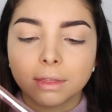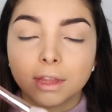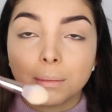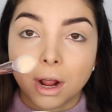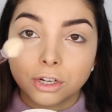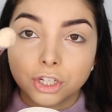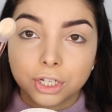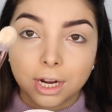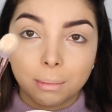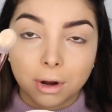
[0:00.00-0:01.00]
The
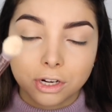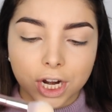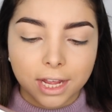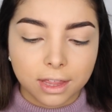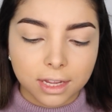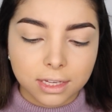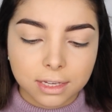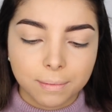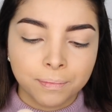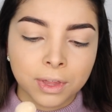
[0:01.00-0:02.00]
brush, a brush like
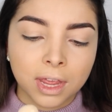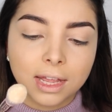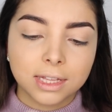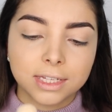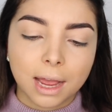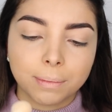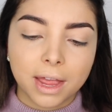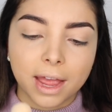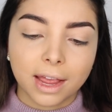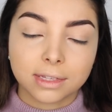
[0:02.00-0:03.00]
this. Dab
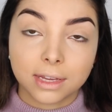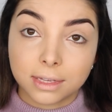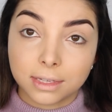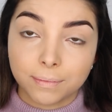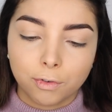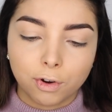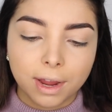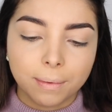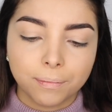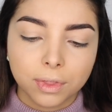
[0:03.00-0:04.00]
the excess, right?